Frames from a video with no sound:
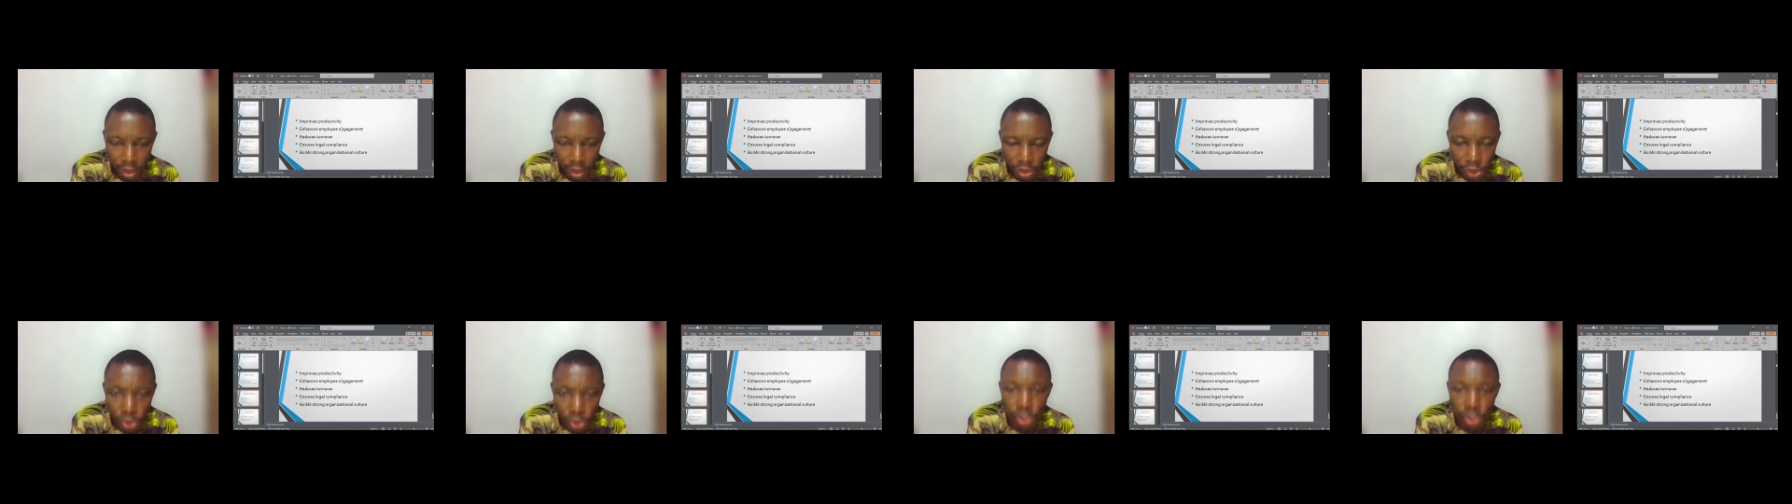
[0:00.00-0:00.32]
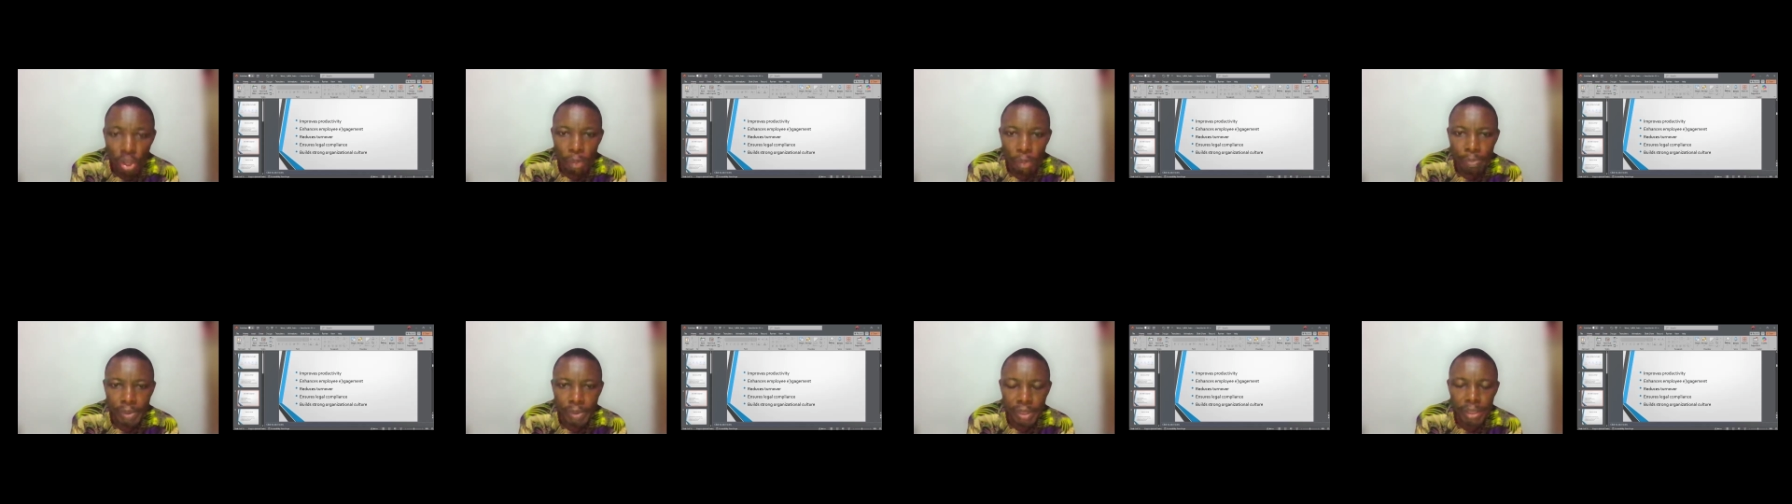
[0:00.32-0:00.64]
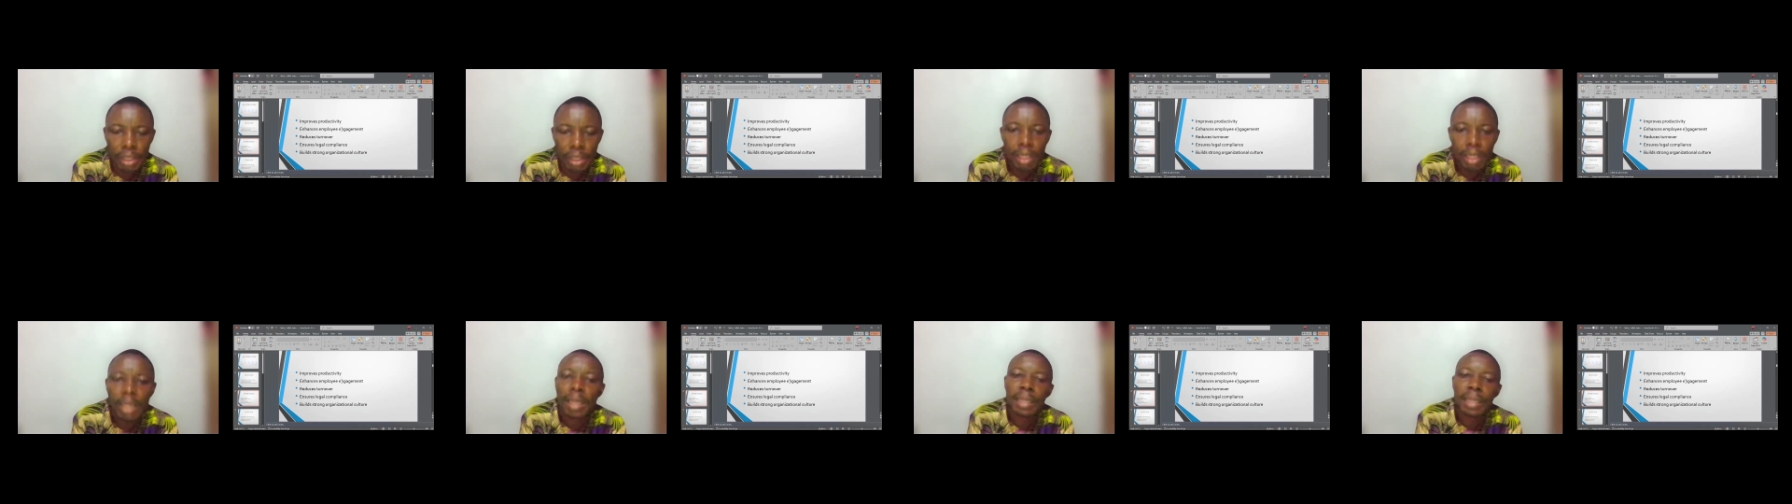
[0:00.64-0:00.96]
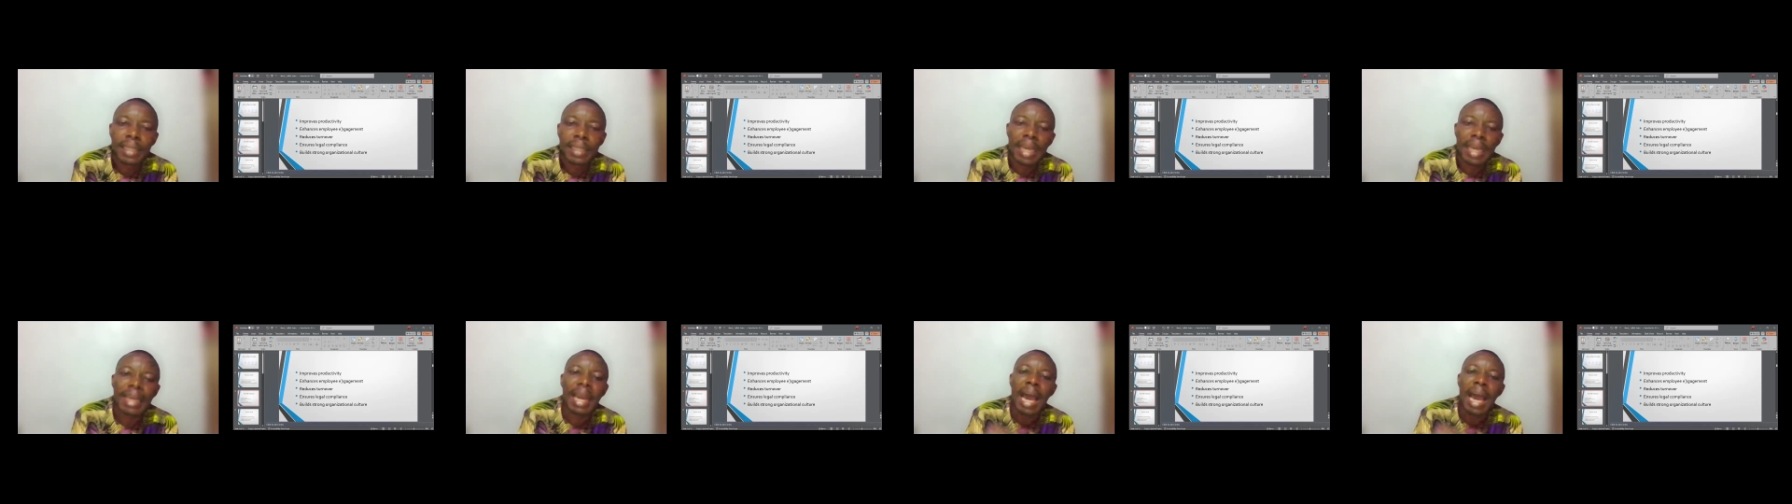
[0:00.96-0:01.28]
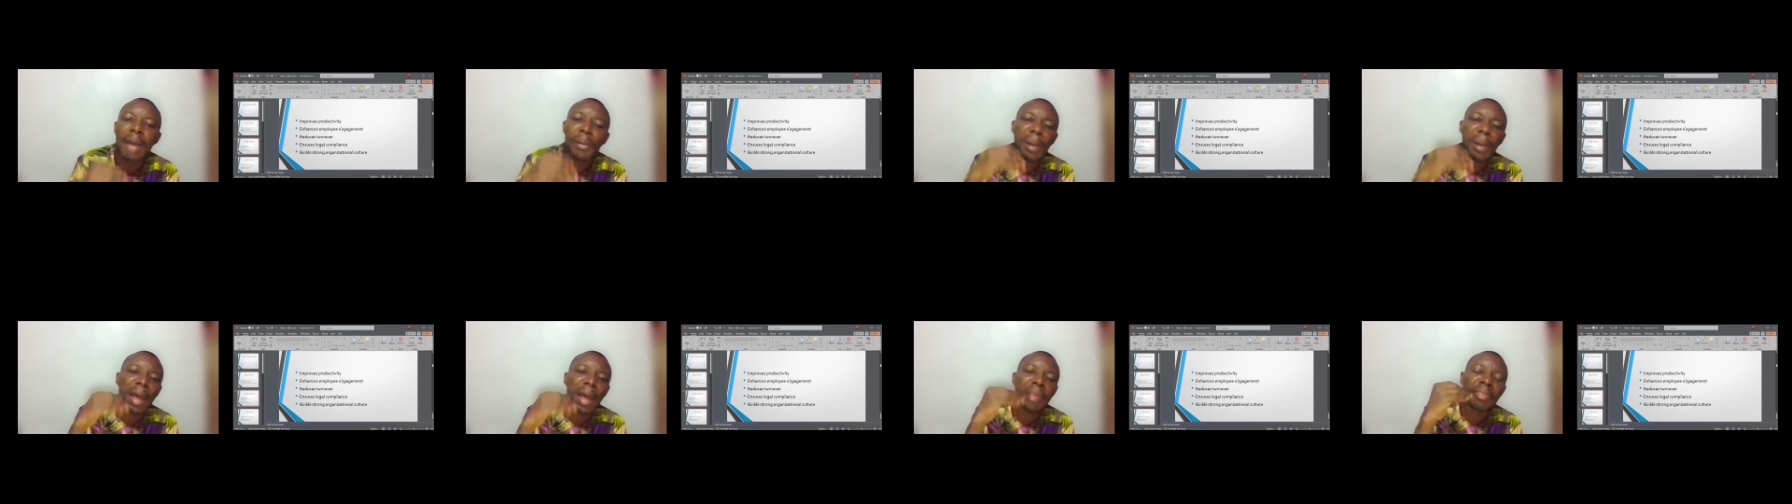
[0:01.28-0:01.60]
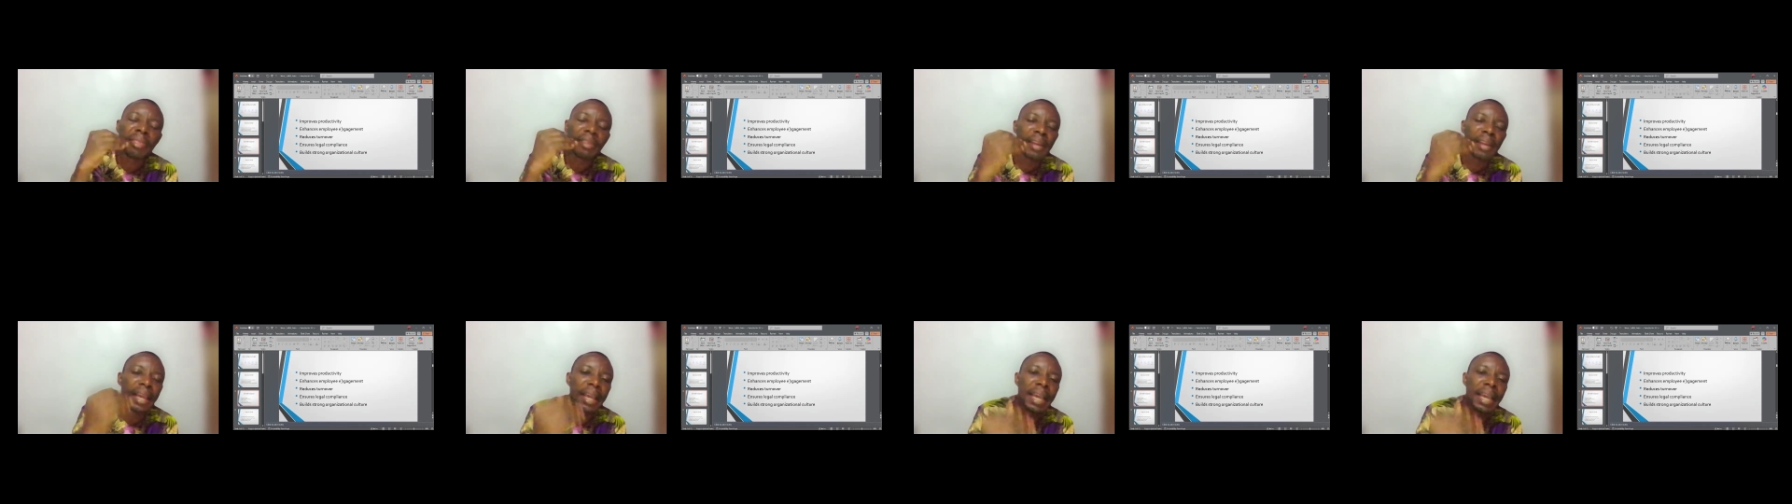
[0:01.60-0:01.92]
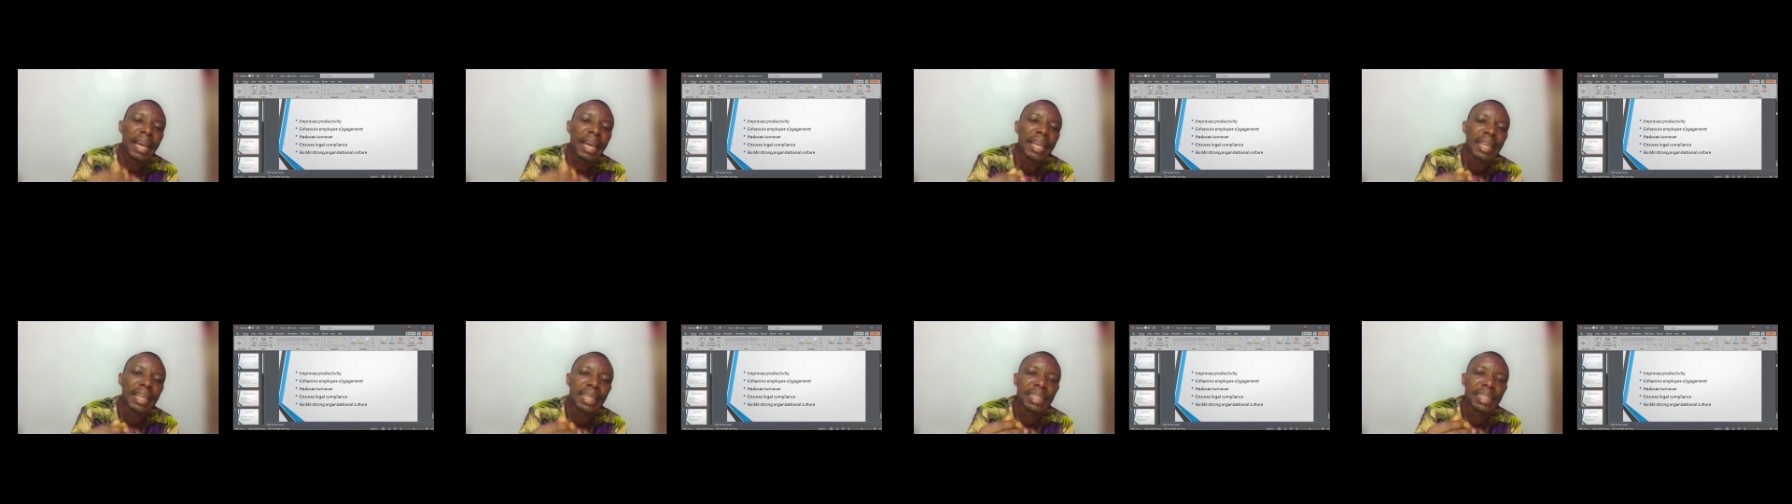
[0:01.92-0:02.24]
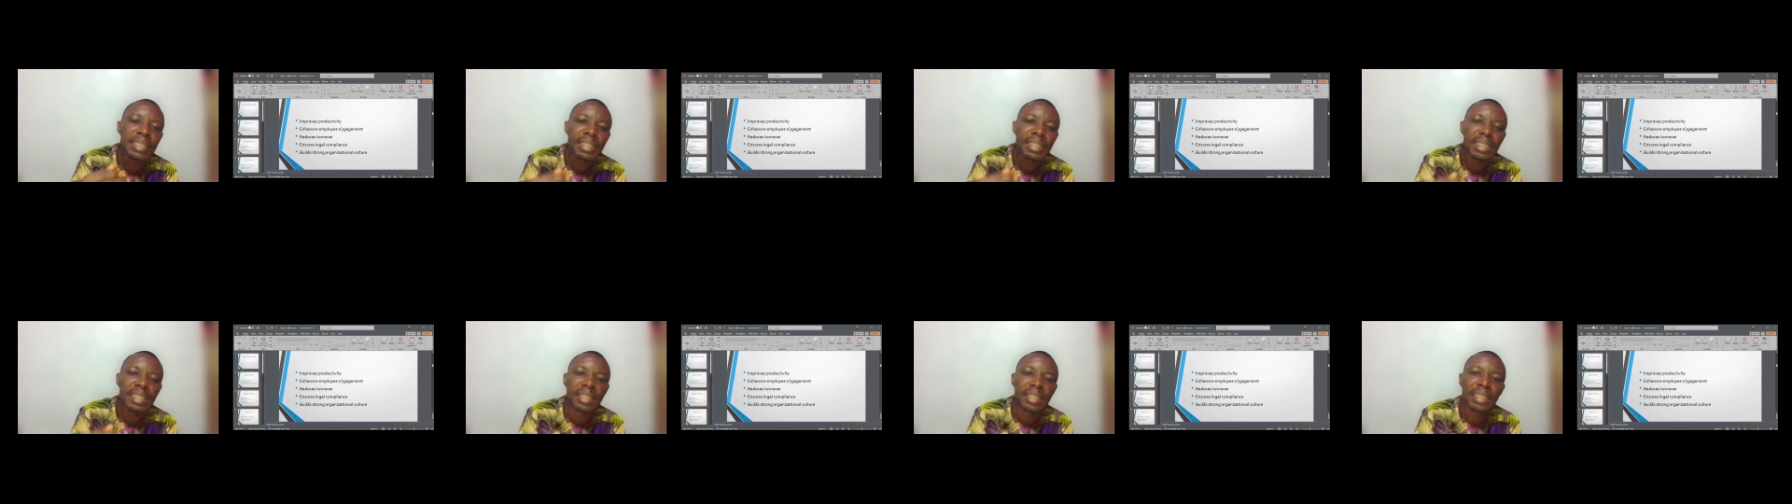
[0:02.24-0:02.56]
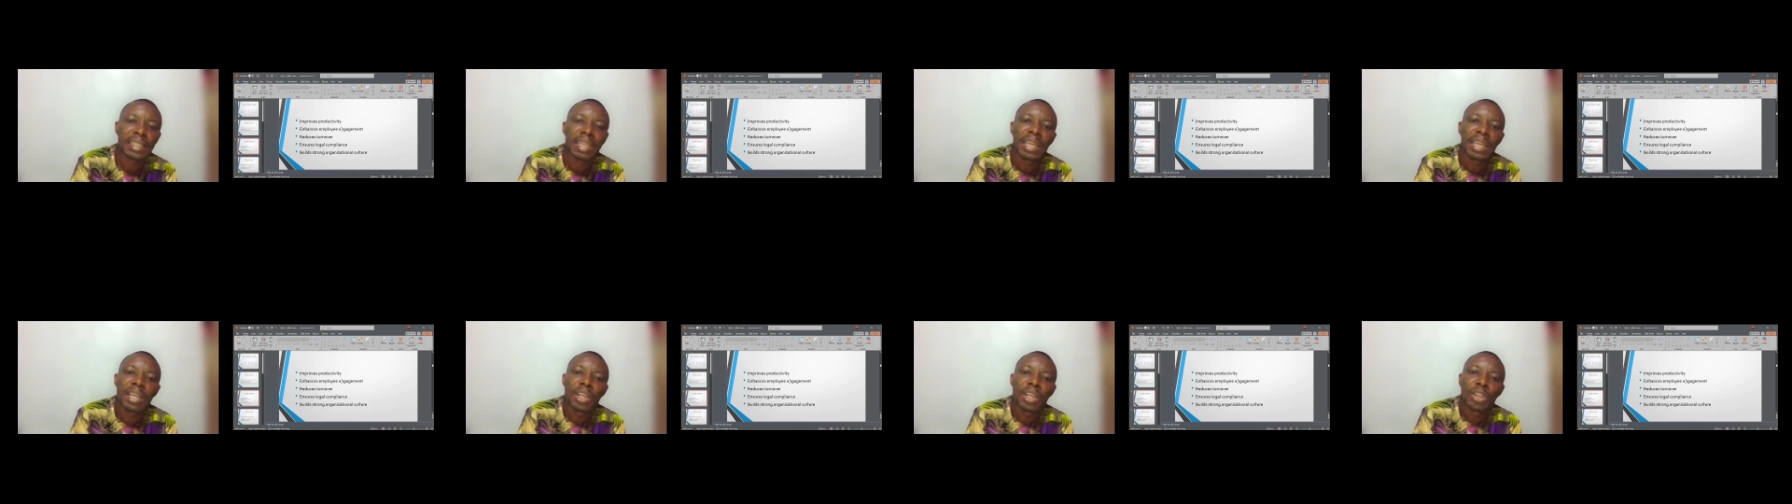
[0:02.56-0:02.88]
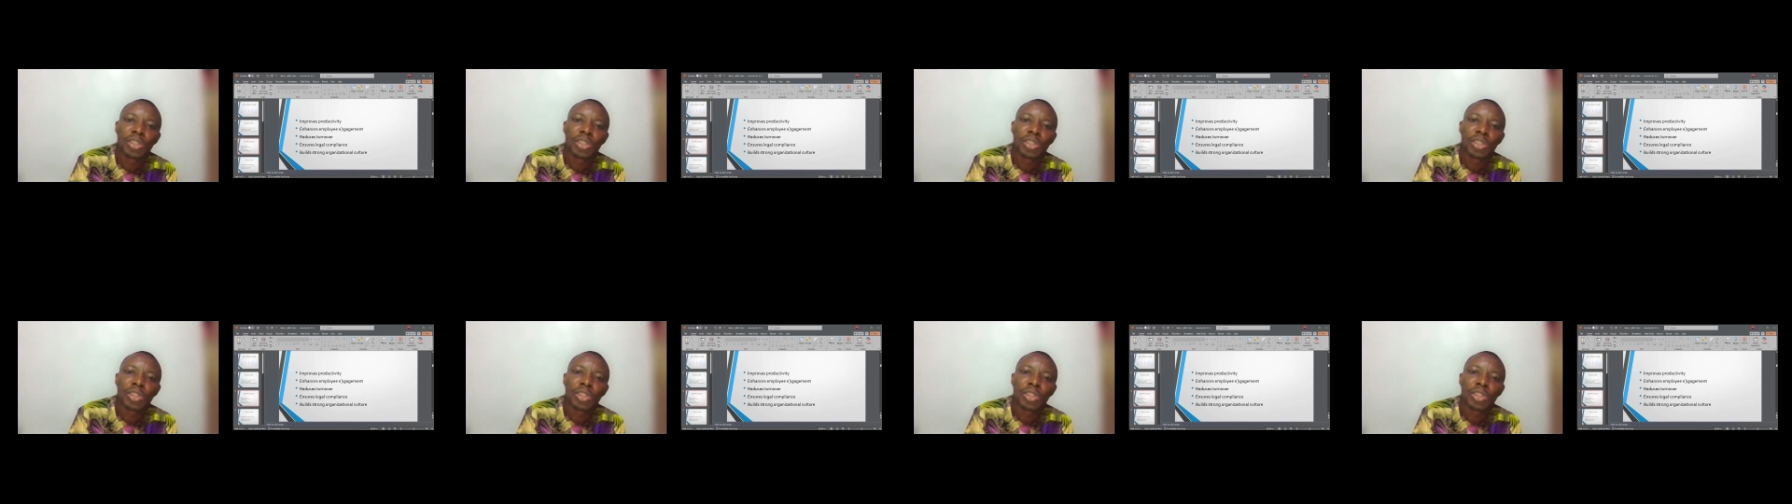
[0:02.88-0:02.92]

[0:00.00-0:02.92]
You stop it. Then another thing again is this.